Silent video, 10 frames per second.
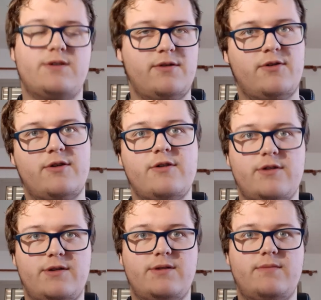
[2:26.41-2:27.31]
So you
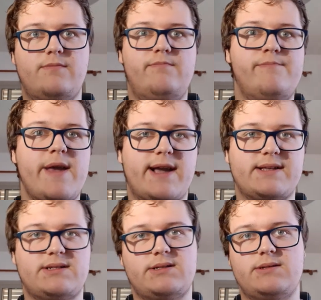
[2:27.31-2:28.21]
could
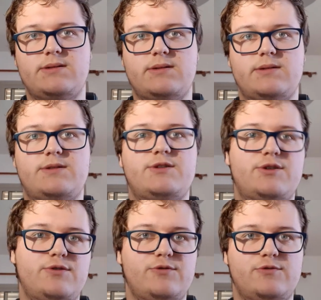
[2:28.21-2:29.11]
mix
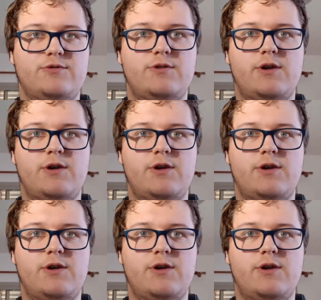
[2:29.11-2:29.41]
two